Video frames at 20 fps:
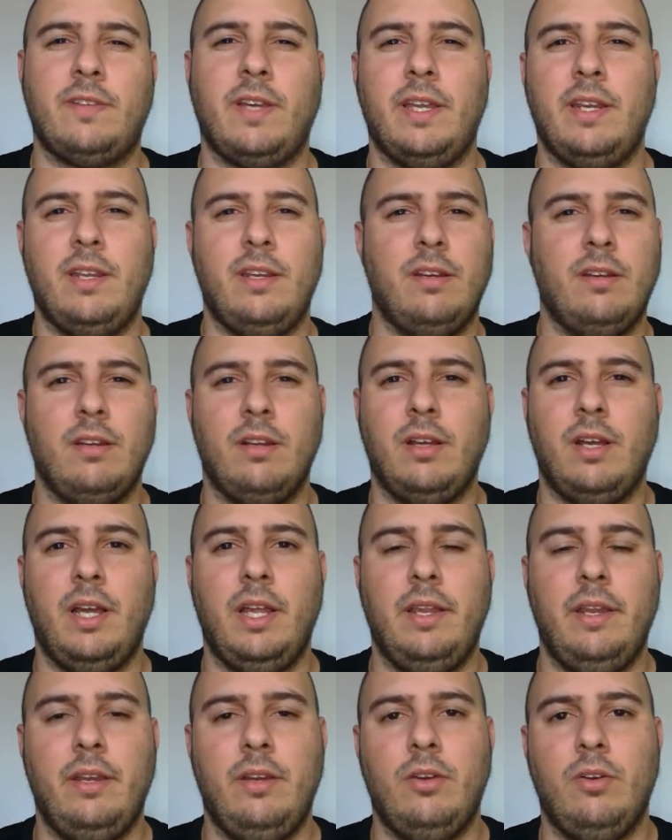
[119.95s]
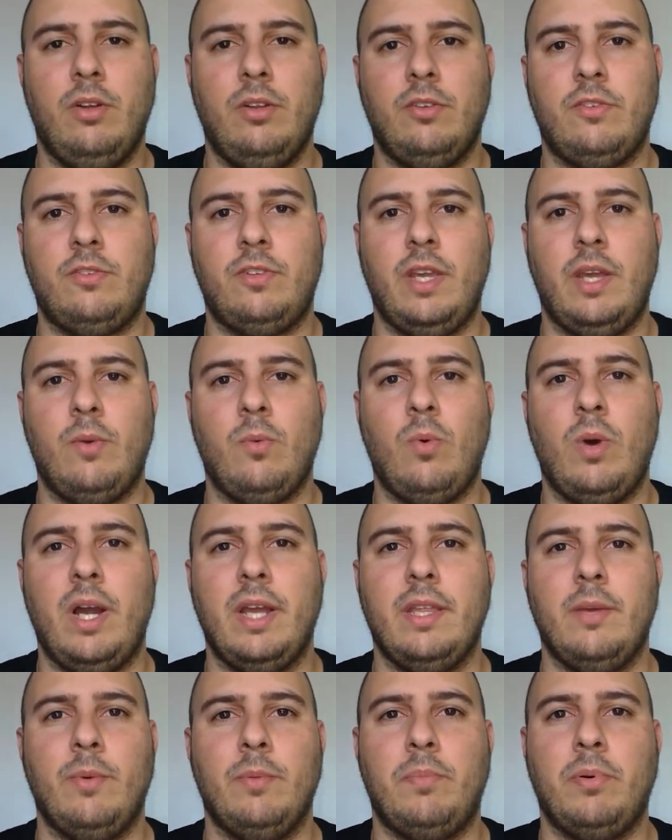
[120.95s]
I didn't understand
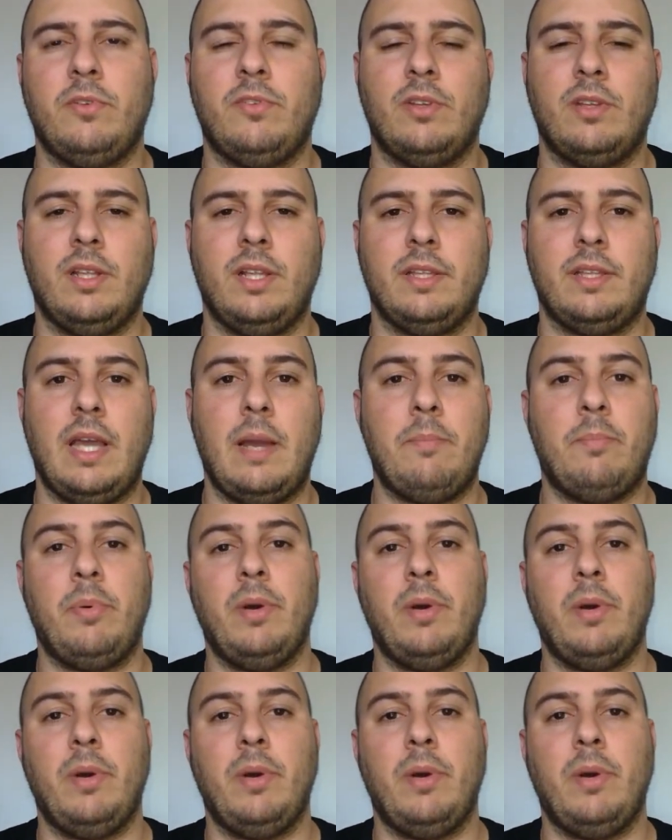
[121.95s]
why they would put something like that,